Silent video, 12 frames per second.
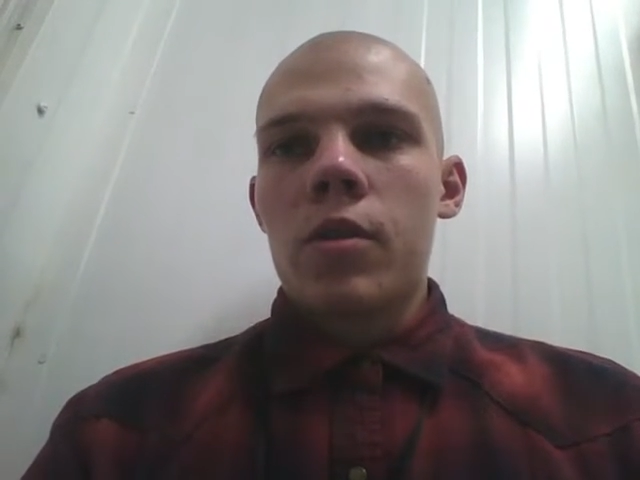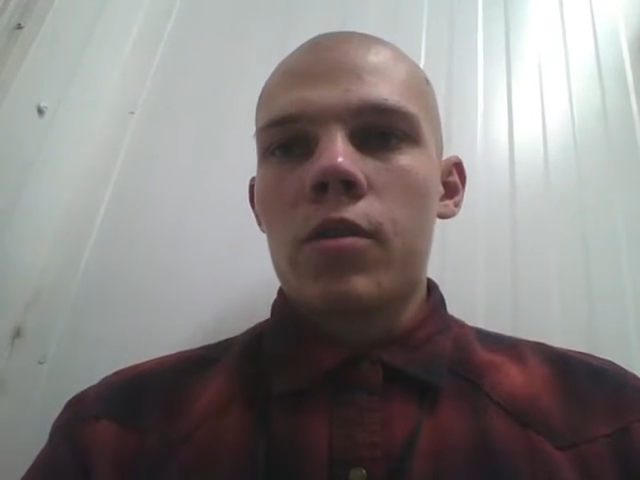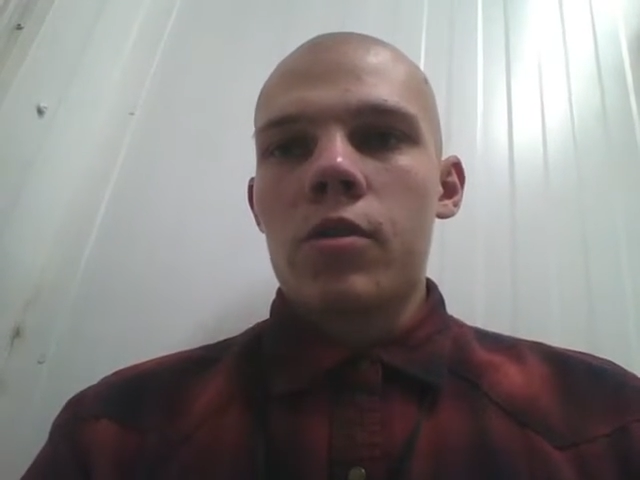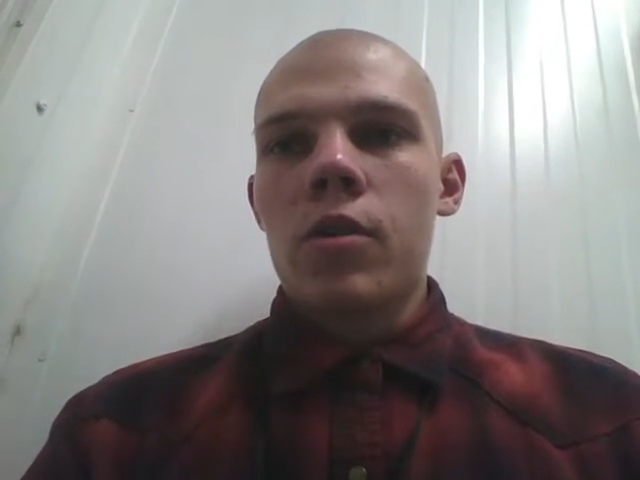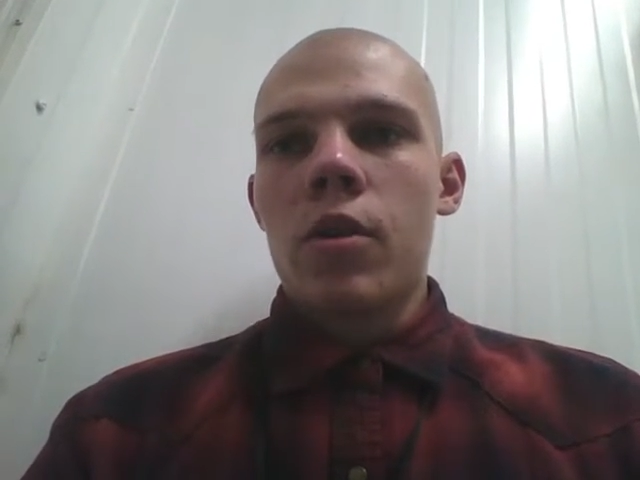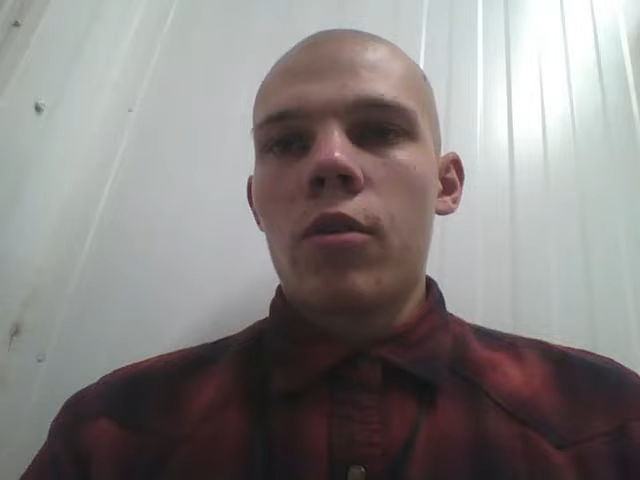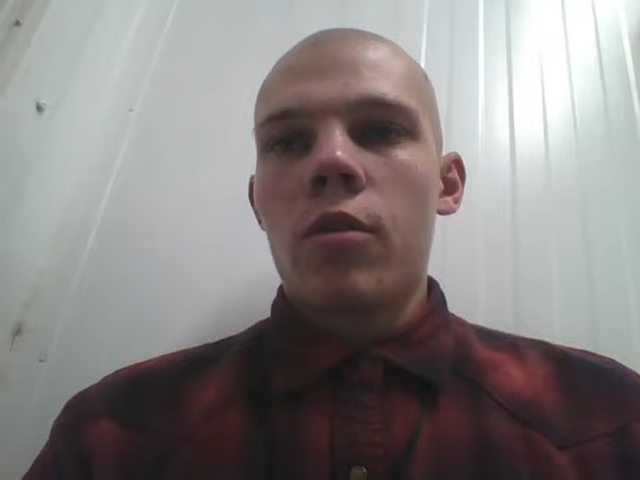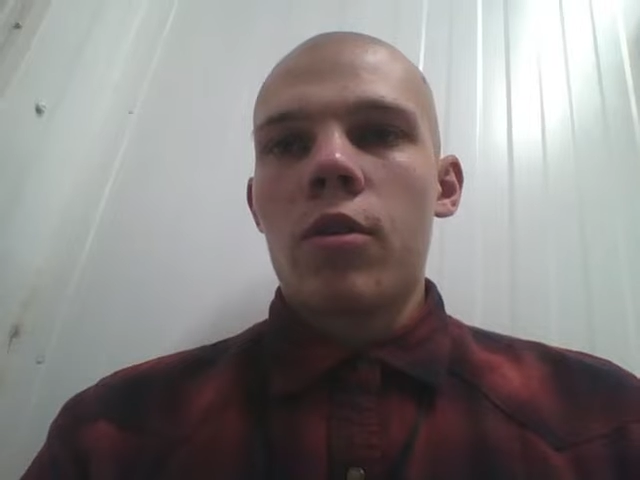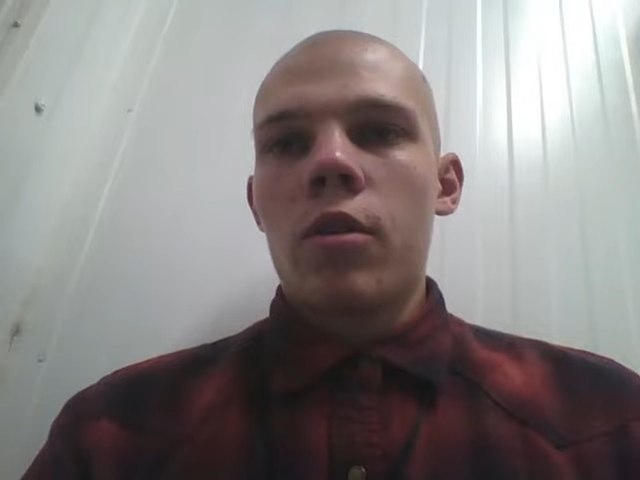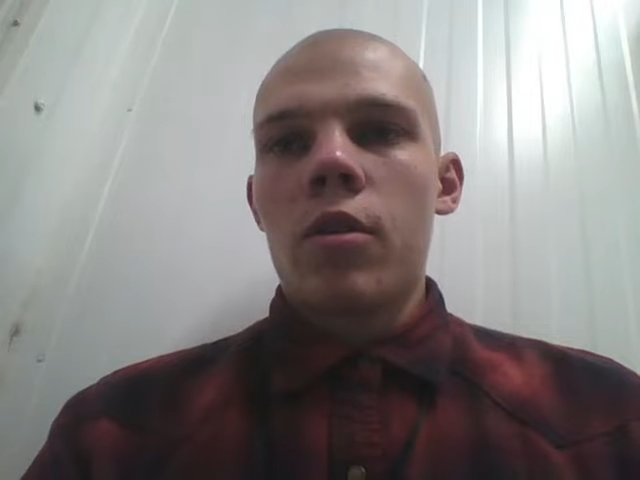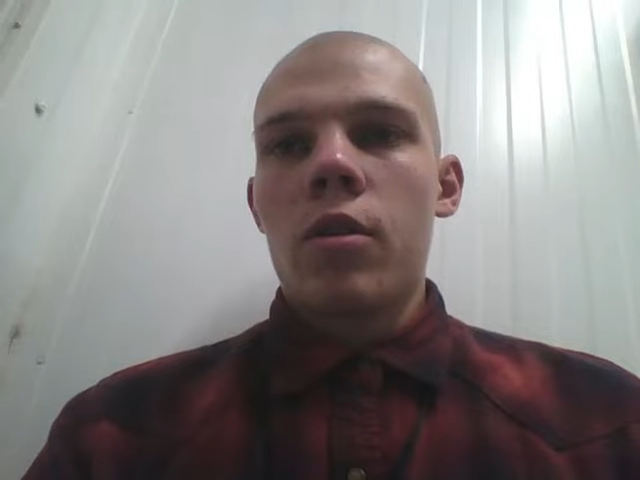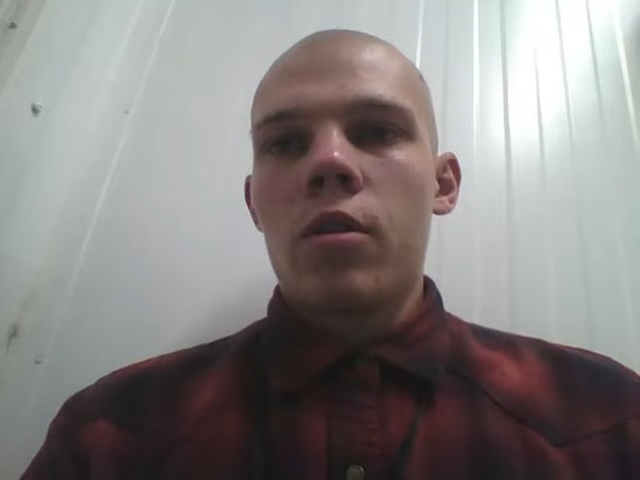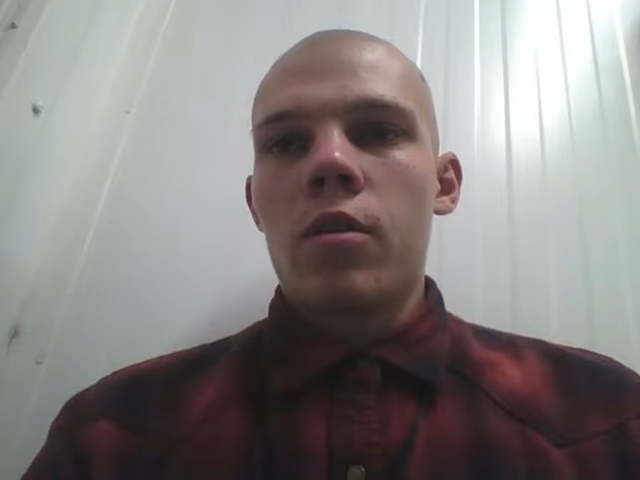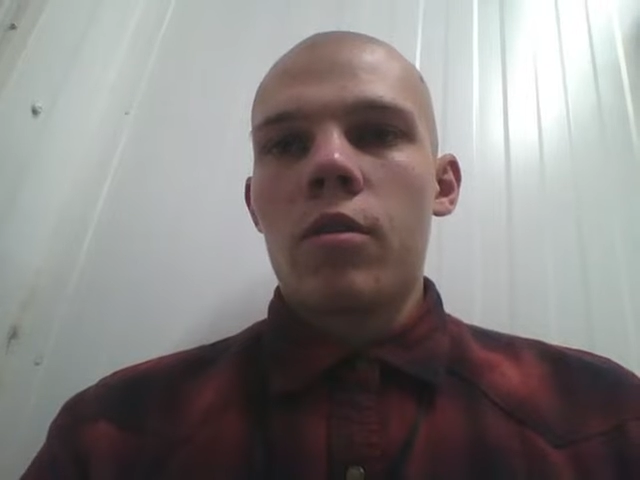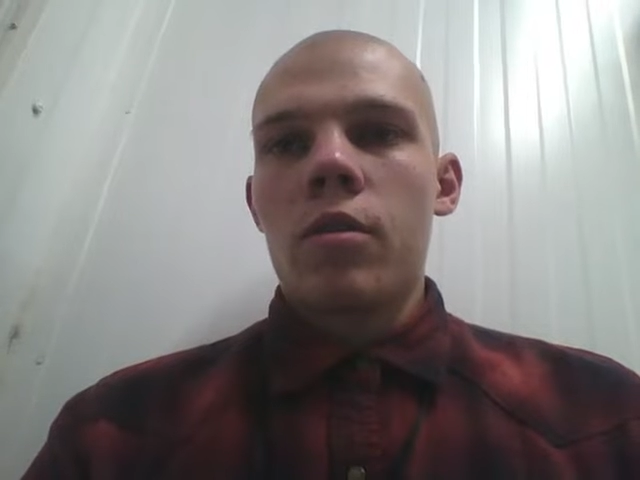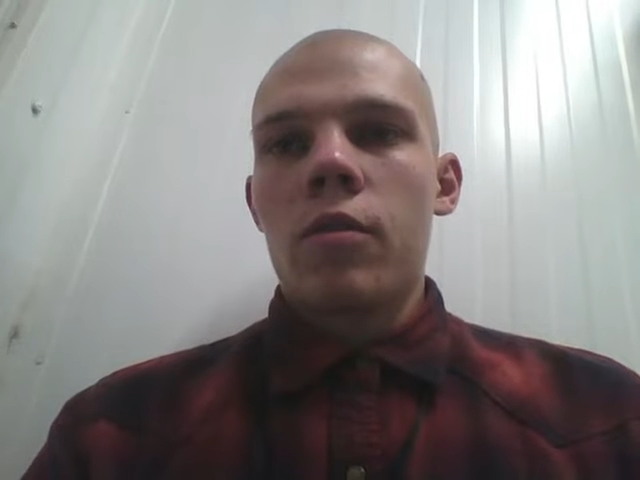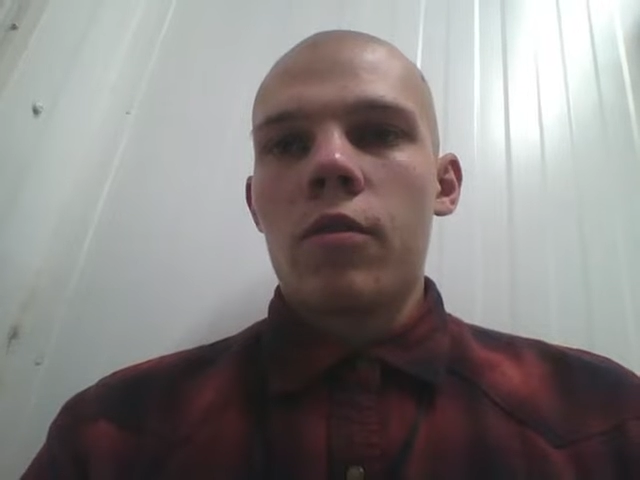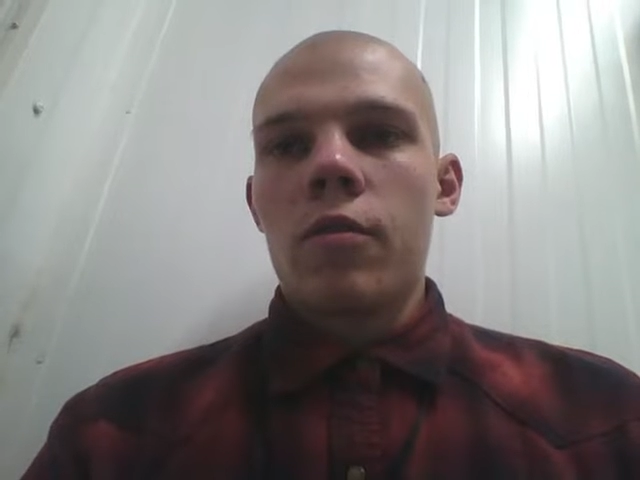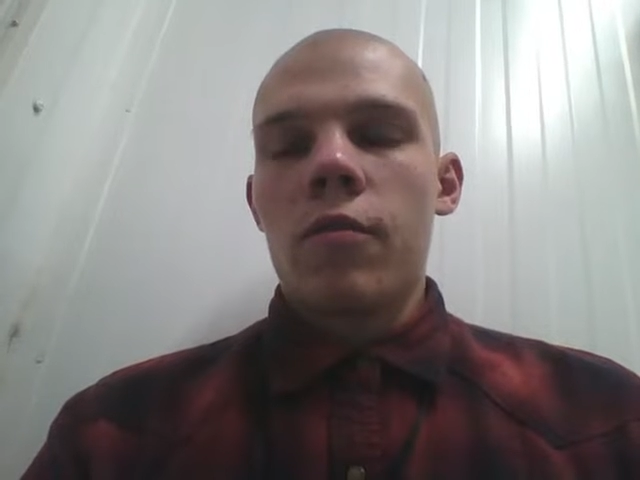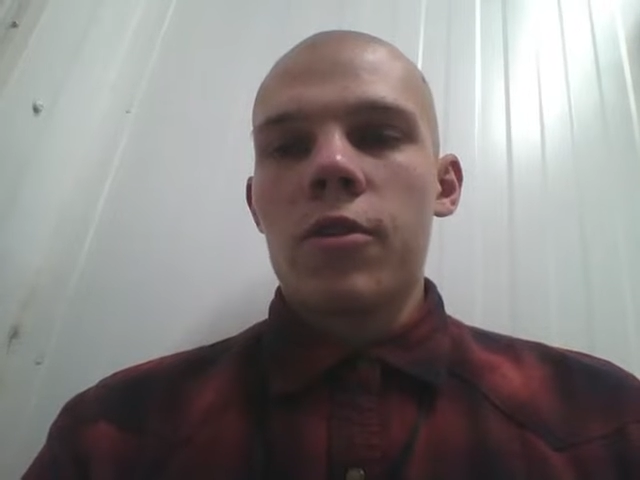So the